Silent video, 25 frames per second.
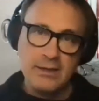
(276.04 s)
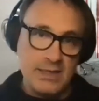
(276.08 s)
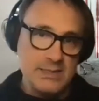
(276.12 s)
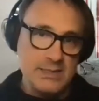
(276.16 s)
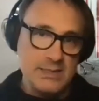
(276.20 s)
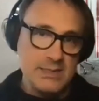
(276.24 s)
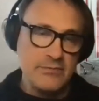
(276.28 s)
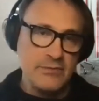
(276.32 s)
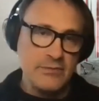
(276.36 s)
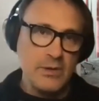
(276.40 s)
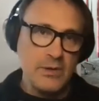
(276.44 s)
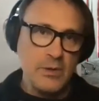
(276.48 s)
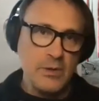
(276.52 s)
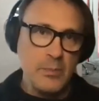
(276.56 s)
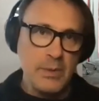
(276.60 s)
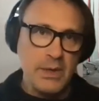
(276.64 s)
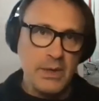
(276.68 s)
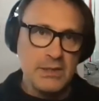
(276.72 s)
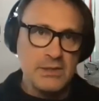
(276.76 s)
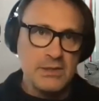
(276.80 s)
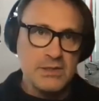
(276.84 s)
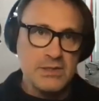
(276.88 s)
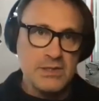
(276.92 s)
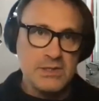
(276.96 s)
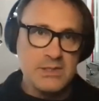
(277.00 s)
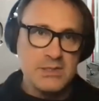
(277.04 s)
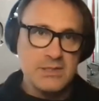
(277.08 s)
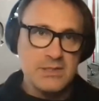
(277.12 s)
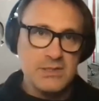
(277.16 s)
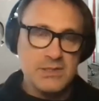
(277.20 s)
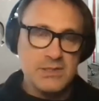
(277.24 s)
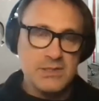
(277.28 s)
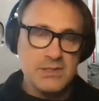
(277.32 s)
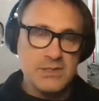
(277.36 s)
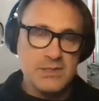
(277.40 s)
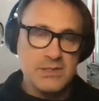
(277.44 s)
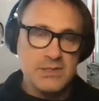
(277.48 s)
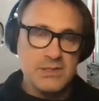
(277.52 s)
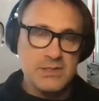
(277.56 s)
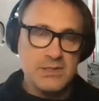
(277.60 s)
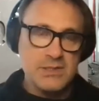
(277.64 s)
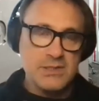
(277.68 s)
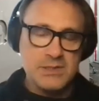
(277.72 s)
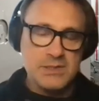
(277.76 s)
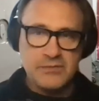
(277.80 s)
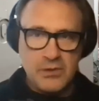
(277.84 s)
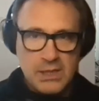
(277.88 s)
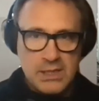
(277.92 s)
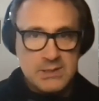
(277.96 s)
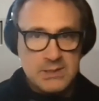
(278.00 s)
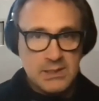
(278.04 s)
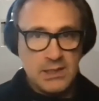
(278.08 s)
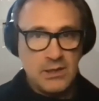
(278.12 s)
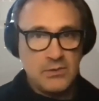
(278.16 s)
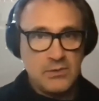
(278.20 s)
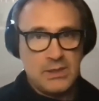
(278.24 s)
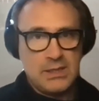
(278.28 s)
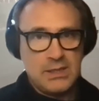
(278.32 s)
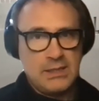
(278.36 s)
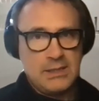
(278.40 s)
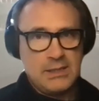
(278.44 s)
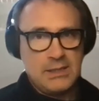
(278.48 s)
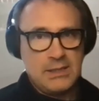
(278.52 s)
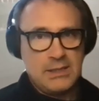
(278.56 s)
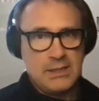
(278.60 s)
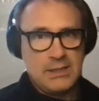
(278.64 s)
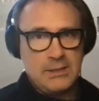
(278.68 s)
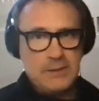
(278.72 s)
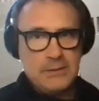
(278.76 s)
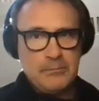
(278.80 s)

And that's even compared to just a few years ago.